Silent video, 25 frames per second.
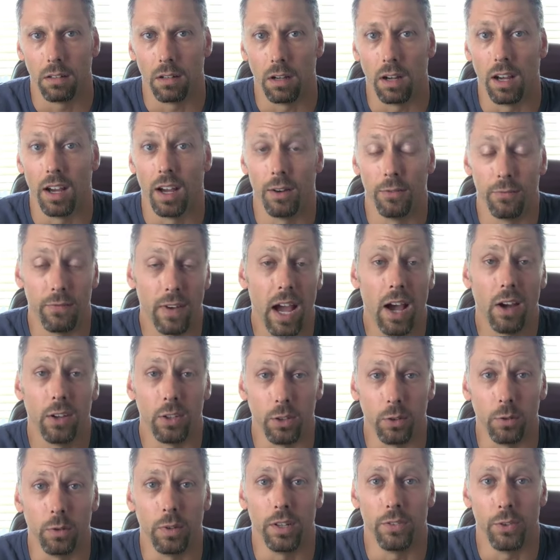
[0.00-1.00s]
uh,
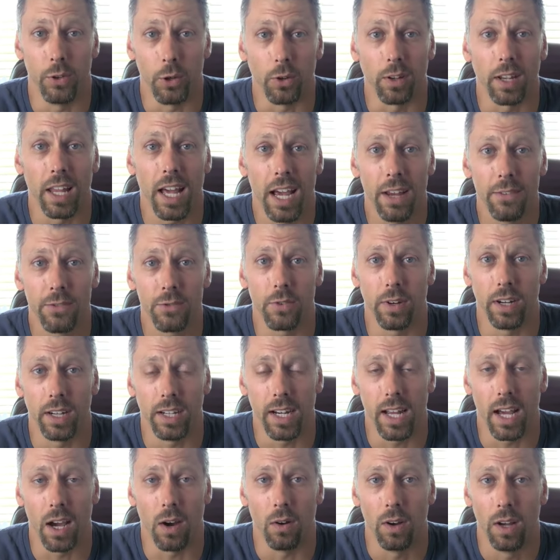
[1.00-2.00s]
value in their lives
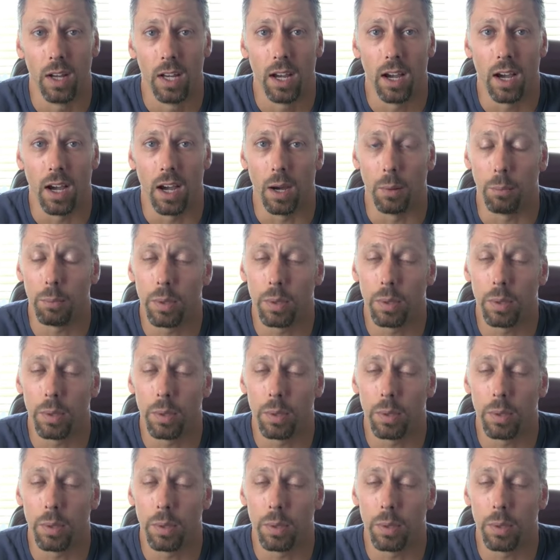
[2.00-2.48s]
right now. Uh,